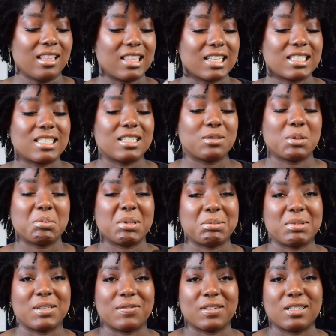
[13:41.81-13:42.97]
This is what made
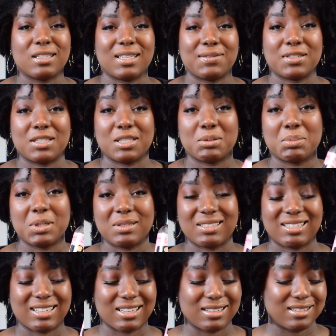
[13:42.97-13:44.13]
me fall in love with shampoos
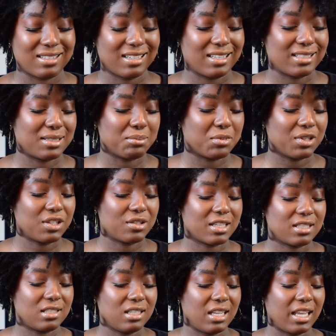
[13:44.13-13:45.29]
again. It's a
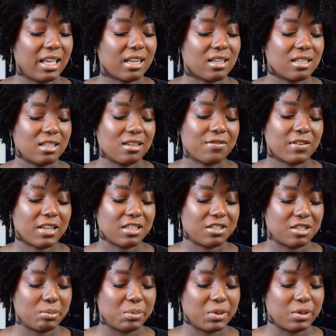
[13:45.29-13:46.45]
moisturizing and clarifying
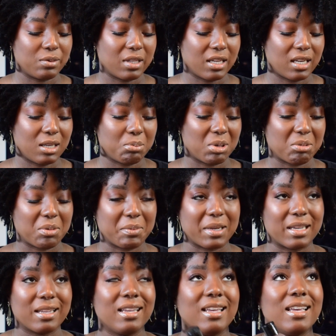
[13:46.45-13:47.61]
shampoo with honey and peppermint.